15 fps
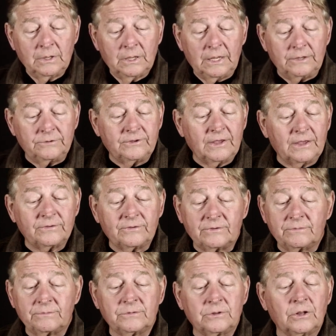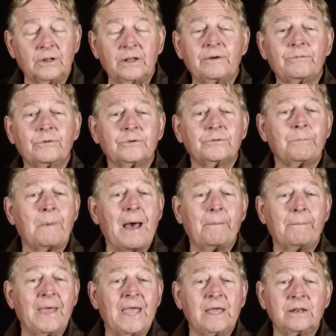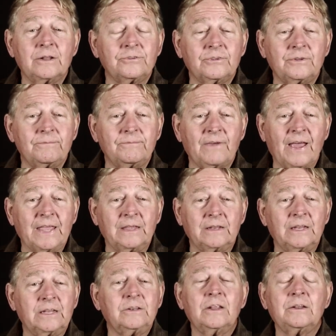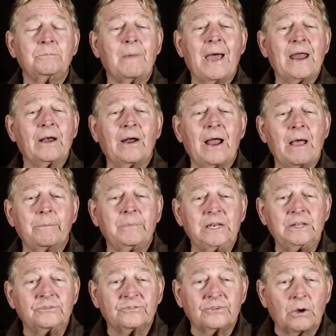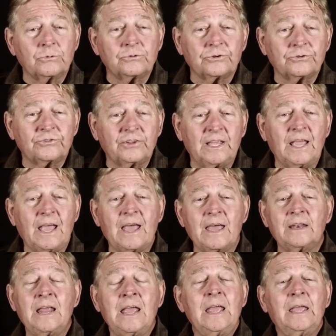He says, deliverance by man is in vain. It didn't matter how many soldiers he had.